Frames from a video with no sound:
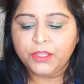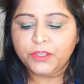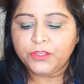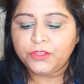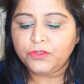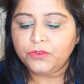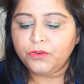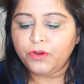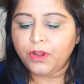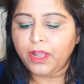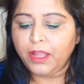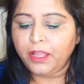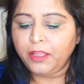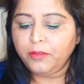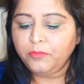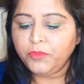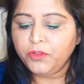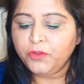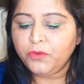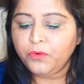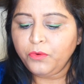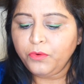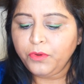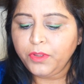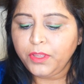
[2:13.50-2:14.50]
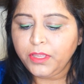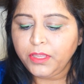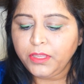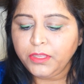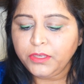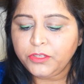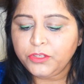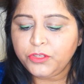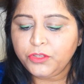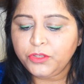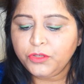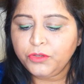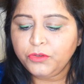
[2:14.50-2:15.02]
So I'm
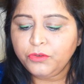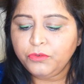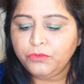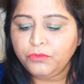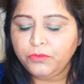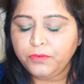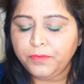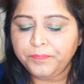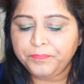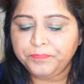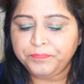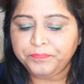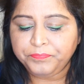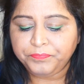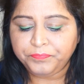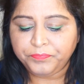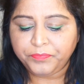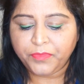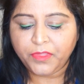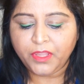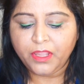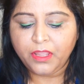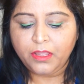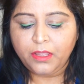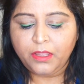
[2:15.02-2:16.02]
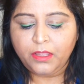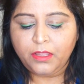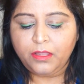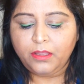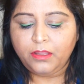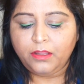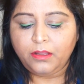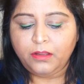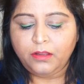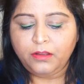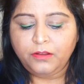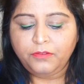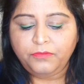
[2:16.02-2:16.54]
going to
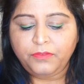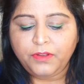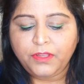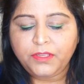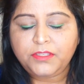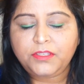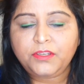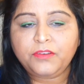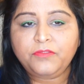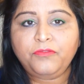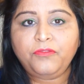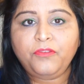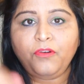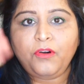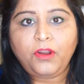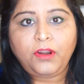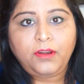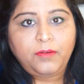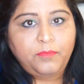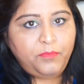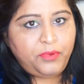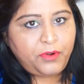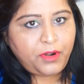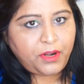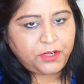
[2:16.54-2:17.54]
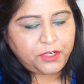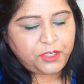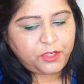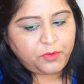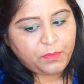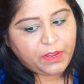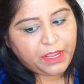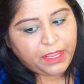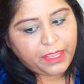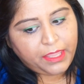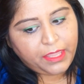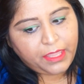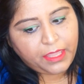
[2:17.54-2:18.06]
first of all brush
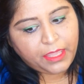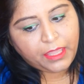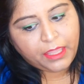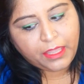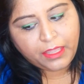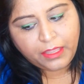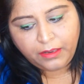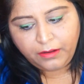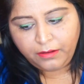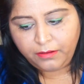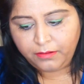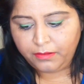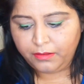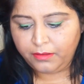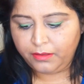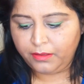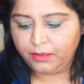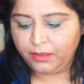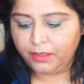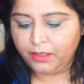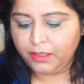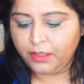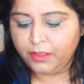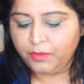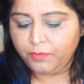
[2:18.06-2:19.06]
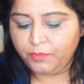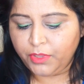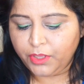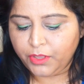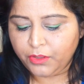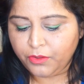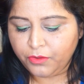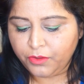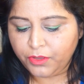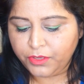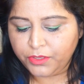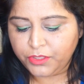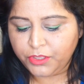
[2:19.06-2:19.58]
my hair
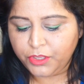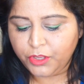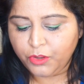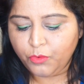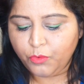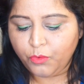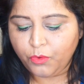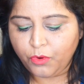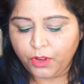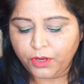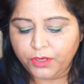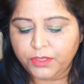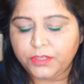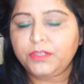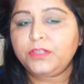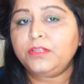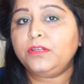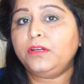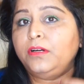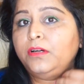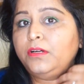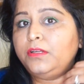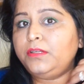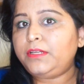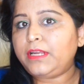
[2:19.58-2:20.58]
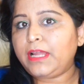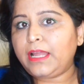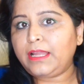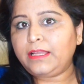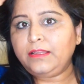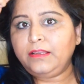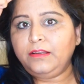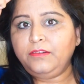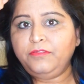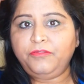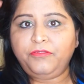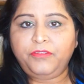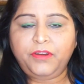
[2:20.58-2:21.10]
because you want a
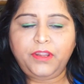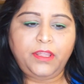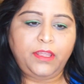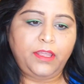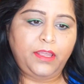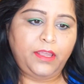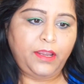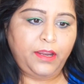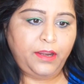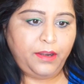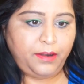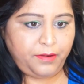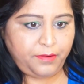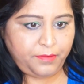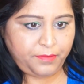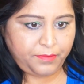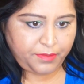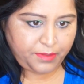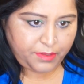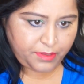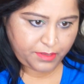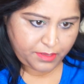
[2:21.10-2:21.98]
tangle free hair.